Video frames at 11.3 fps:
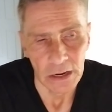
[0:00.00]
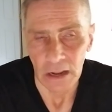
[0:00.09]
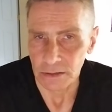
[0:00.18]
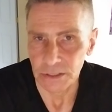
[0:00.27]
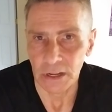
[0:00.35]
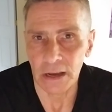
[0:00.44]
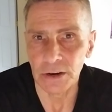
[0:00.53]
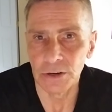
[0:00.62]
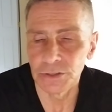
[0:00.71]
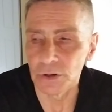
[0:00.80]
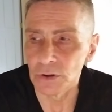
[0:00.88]
I was 9
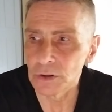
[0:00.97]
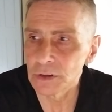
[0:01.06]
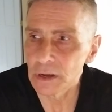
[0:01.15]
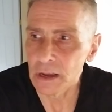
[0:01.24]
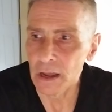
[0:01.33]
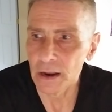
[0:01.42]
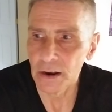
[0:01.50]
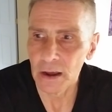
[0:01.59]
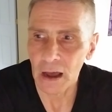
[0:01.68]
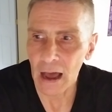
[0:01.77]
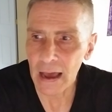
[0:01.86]
years old, and
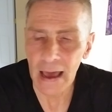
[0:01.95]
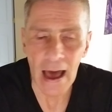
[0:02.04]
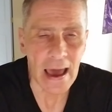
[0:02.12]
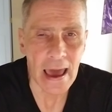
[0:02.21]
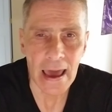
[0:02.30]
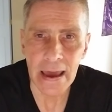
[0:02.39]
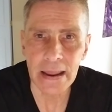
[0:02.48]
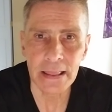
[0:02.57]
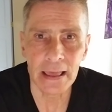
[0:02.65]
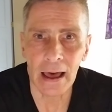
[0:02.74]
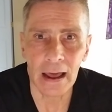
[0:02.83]
I
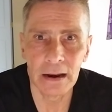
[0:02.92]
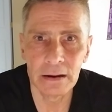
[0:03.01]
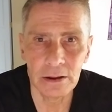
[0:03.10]
hated that.